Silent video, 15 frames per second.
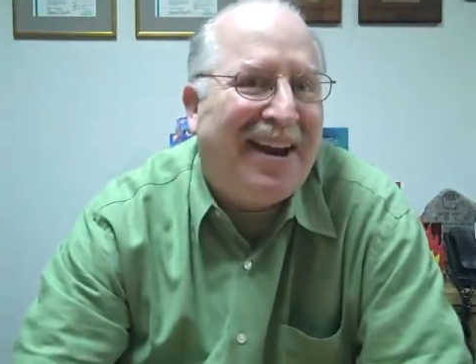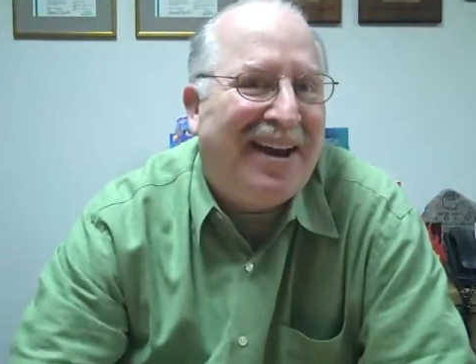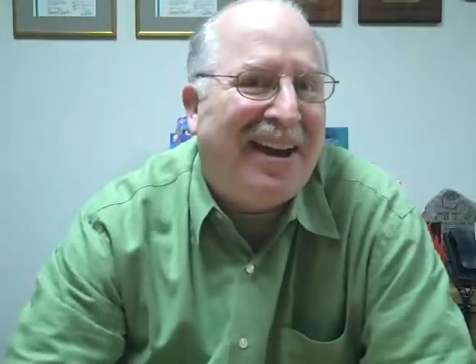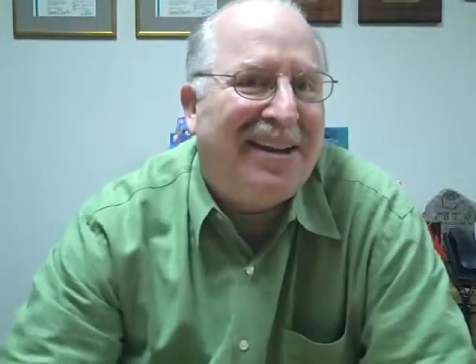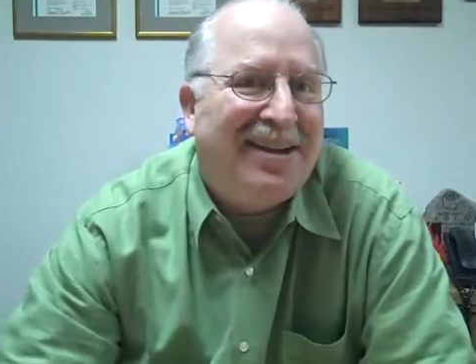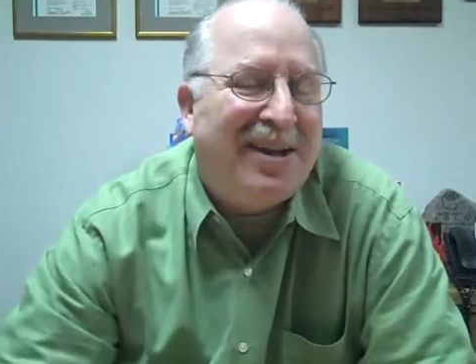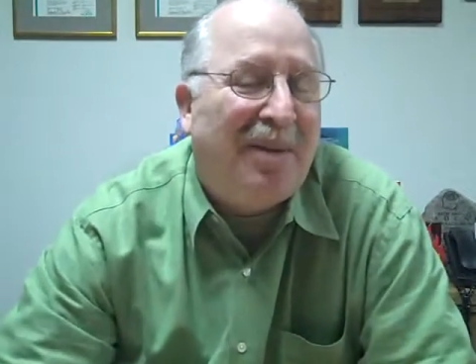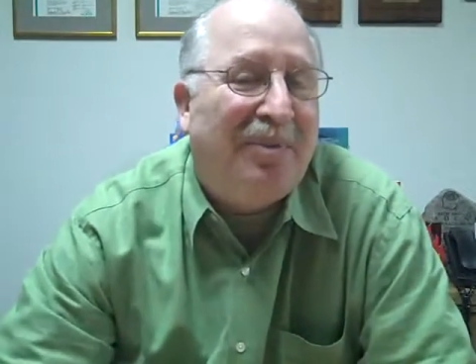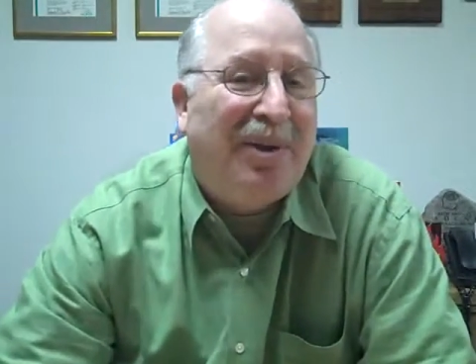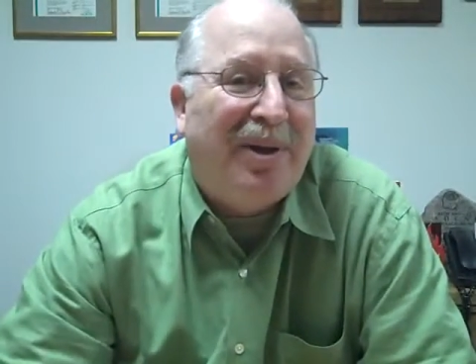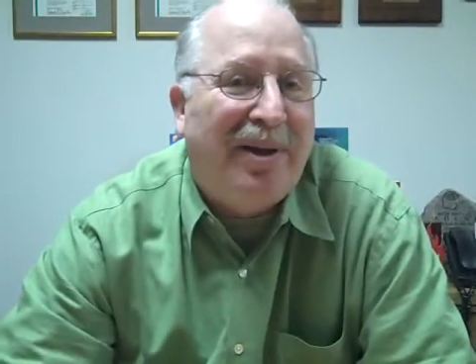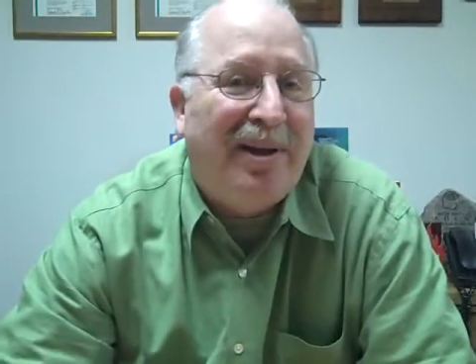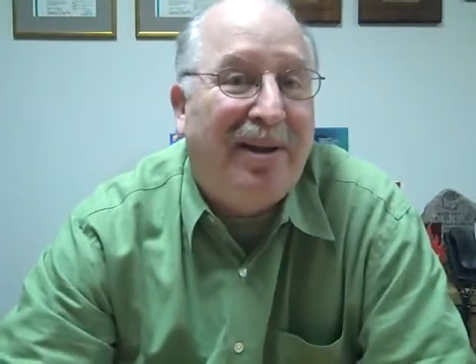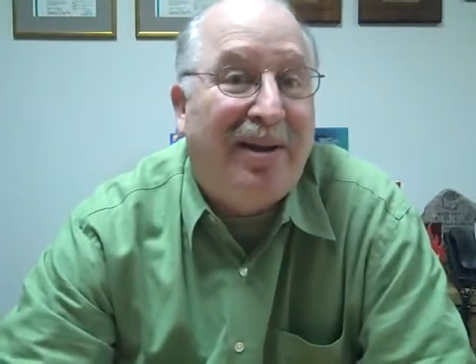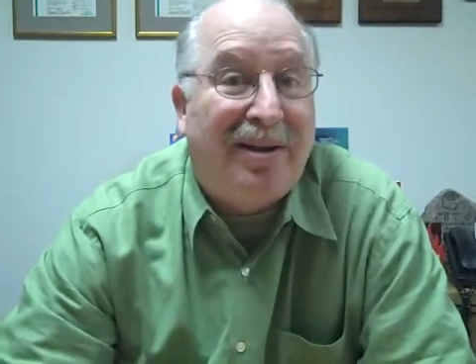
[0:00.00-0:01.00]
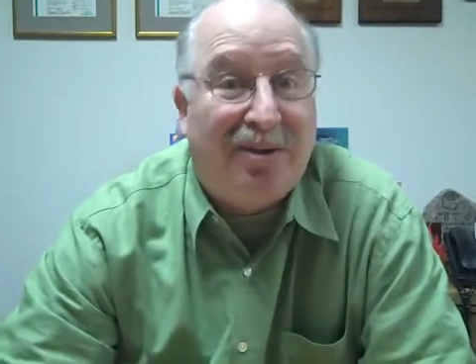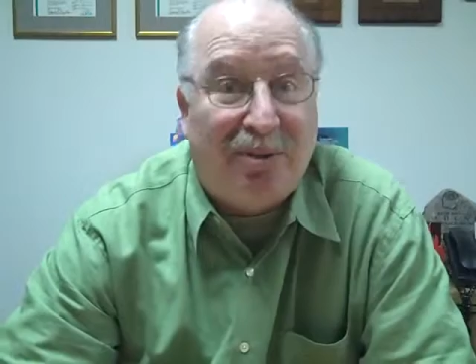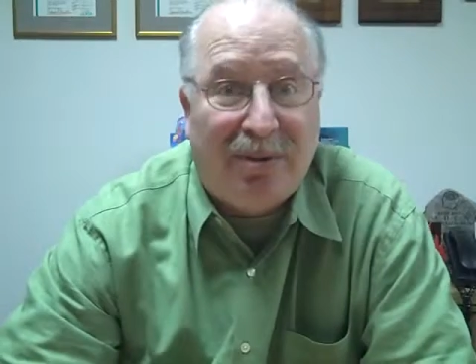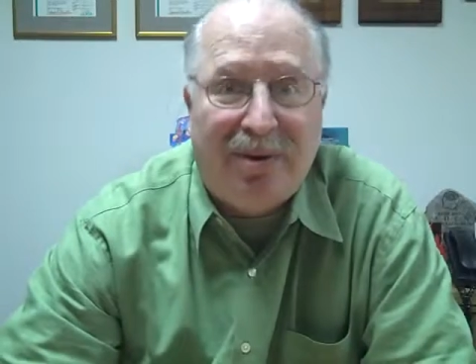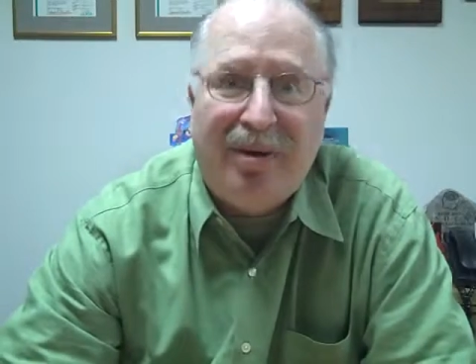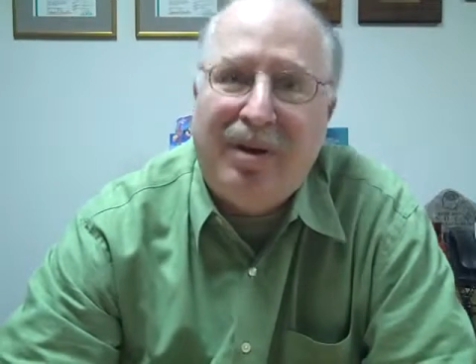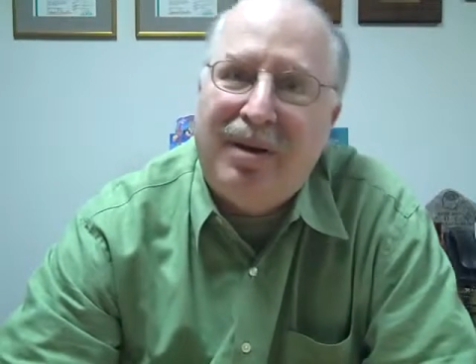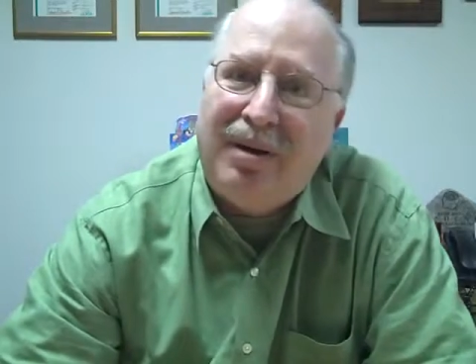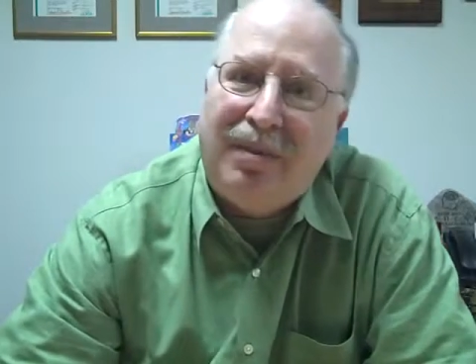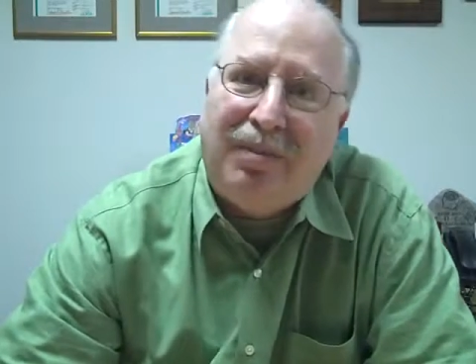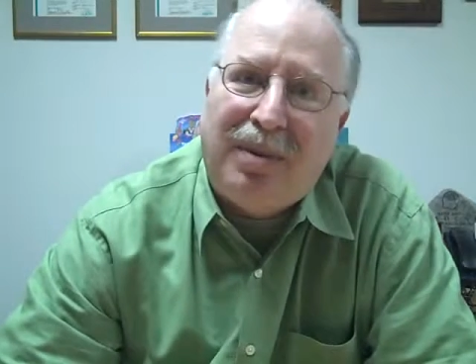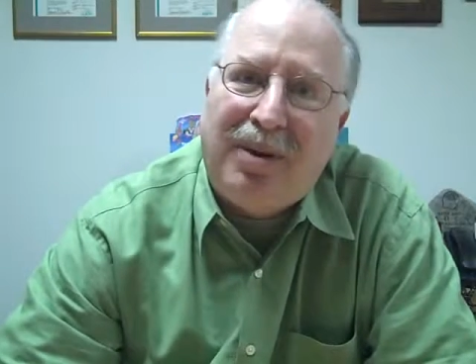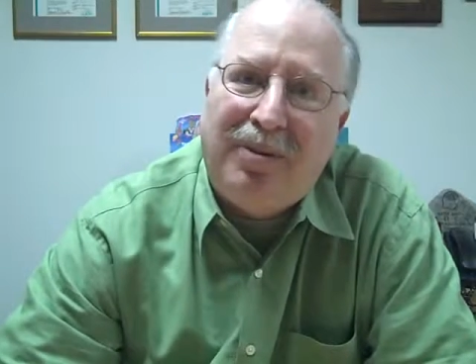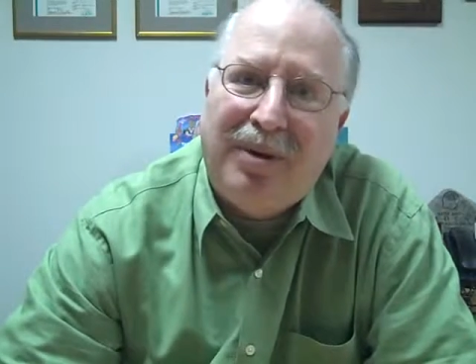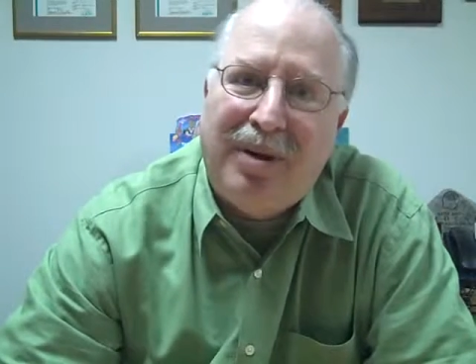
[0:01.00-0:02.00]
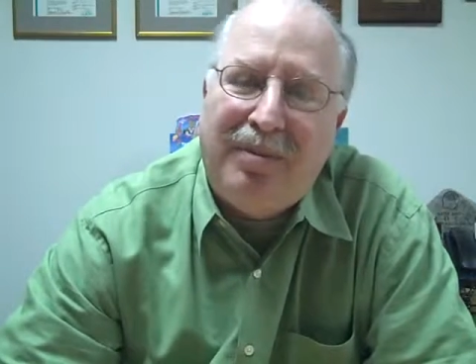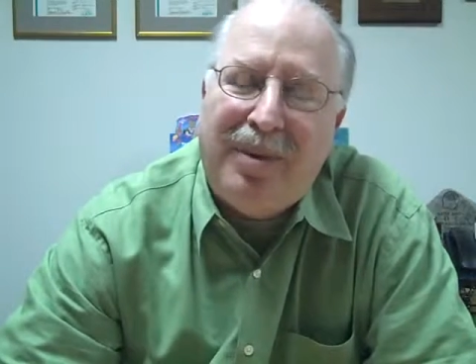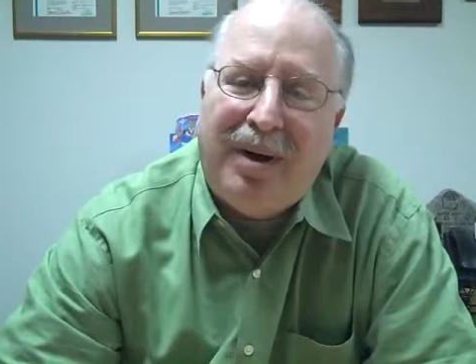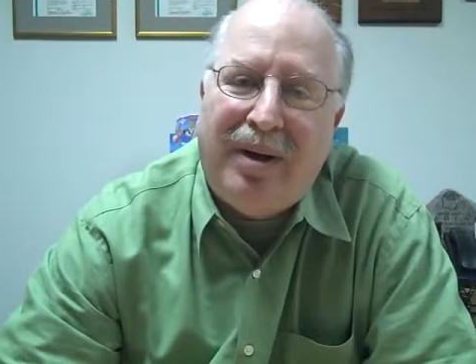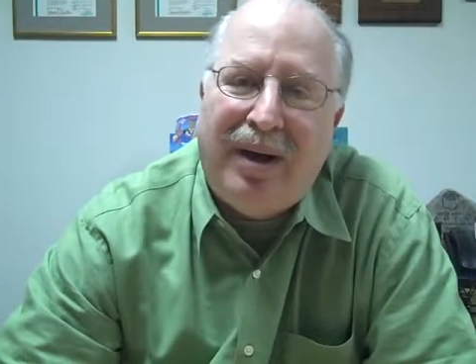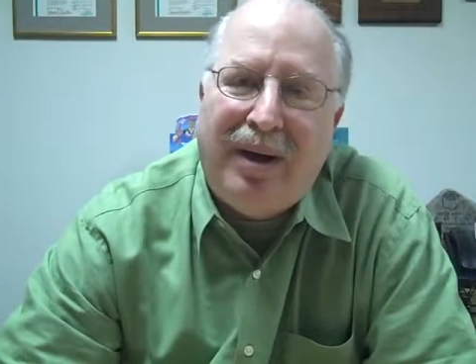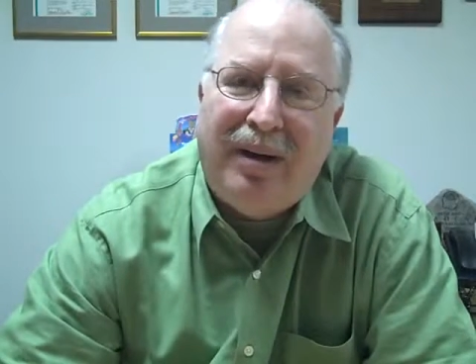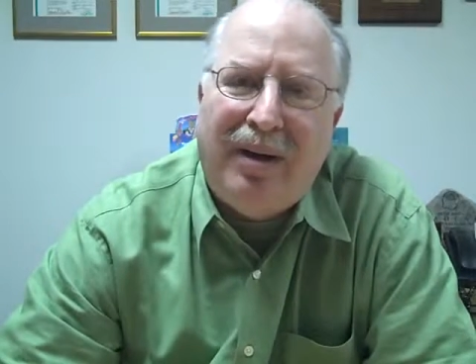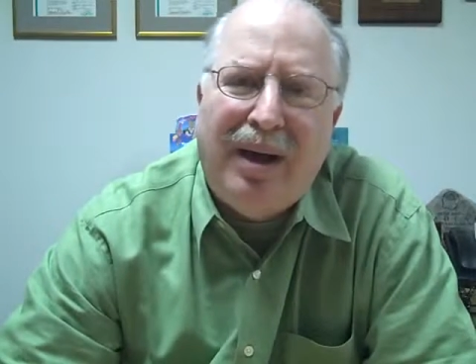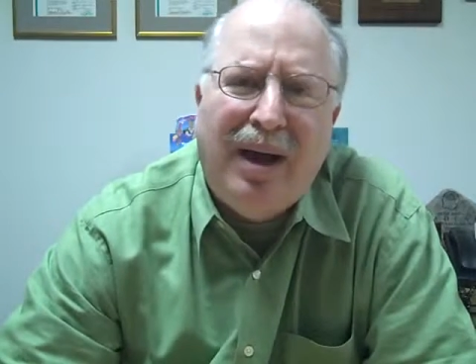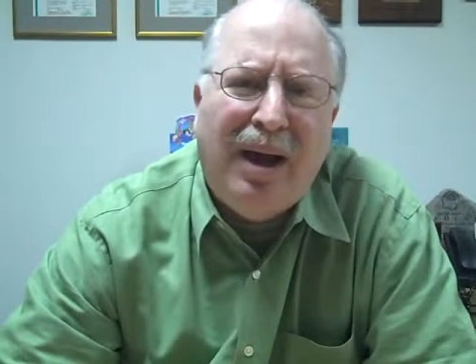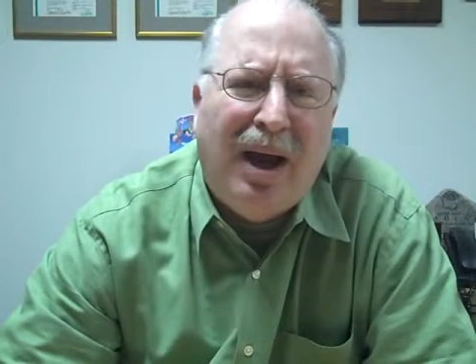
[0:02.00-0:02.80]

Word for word: I got something here that's really going to blow your mind.